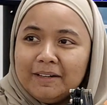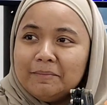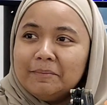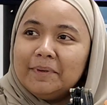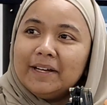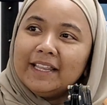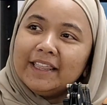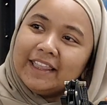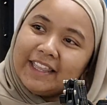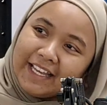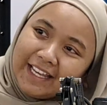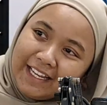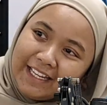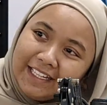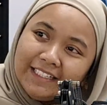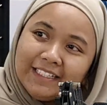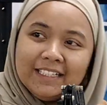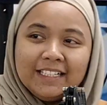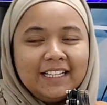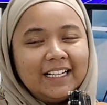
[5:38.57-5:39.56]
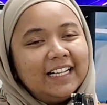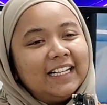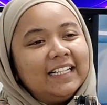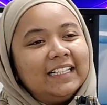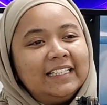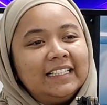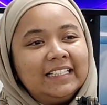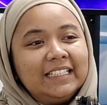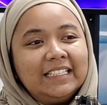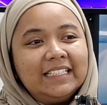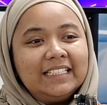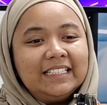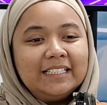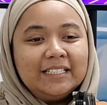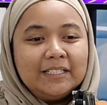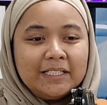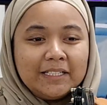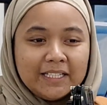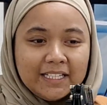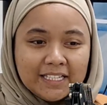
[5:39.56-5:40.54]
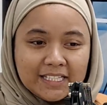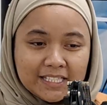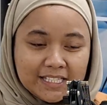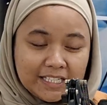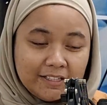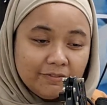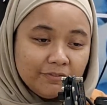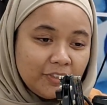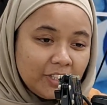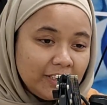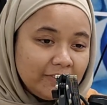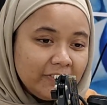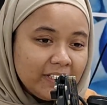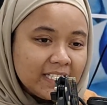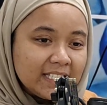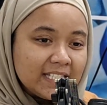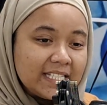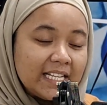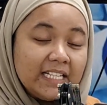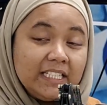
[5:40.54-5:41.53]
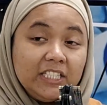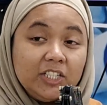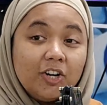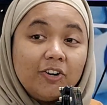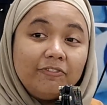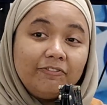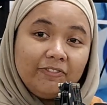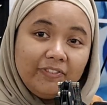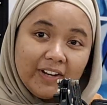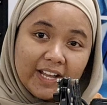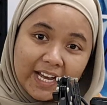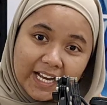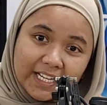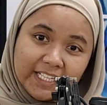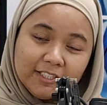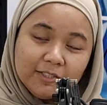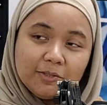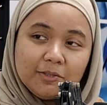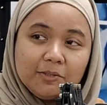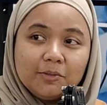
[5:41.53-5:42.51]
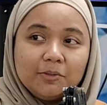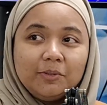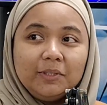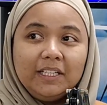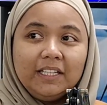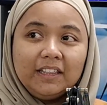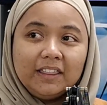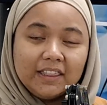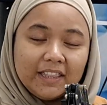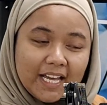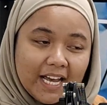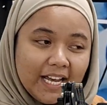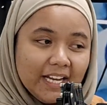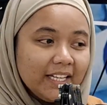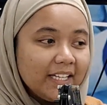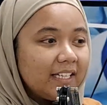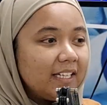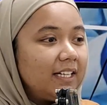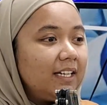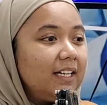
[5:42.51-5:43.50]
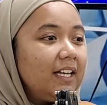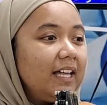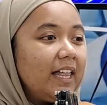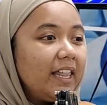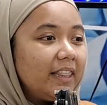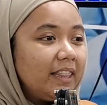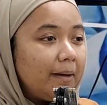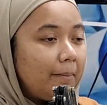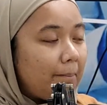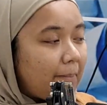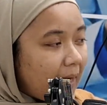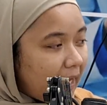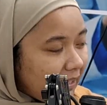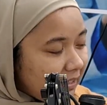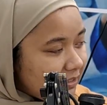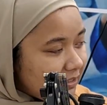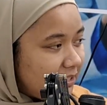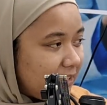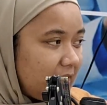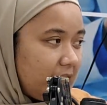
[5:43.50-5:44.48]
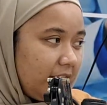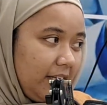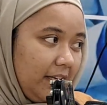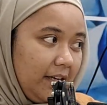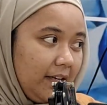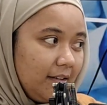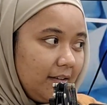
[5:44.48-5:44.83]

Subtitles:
But then it's involving study of light to detect the biology thing.